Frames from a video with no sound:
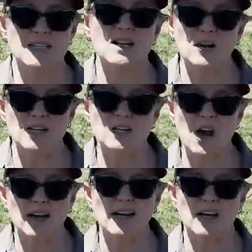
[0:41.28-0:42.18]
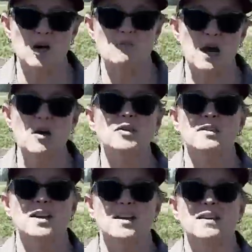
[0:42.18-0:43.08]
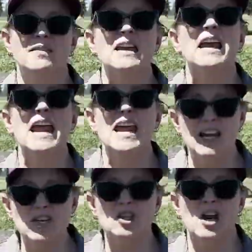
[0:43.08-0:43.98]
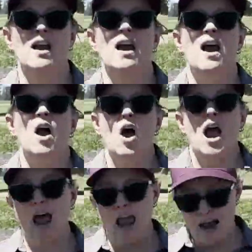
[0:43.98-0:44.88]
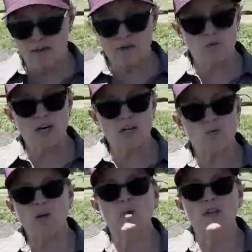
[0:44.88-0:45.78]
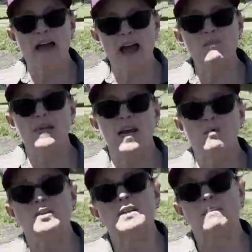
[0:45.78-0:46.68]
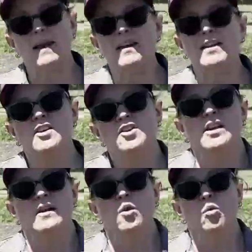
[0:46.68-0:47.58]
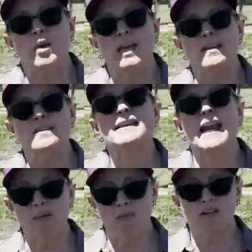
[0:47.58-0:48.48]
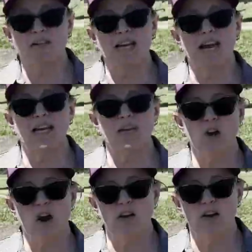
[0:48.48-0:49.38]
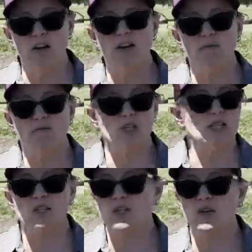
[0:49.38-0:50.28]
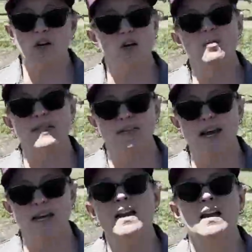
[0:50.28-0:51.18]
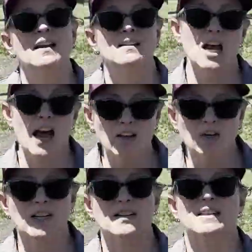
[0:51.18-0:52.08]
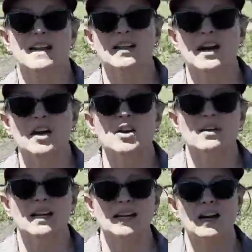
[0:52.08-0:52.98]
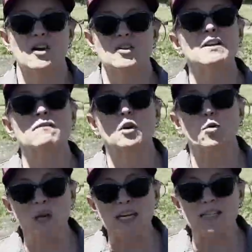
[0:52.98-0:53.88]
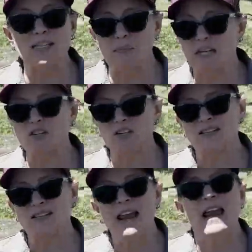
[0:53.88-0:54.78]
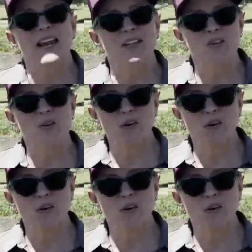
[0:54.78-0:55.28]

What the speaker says: started talking about the age after which we will not be able to manage weeds chemically any longer, just due to herbicide tolerance in our different weed species. And so the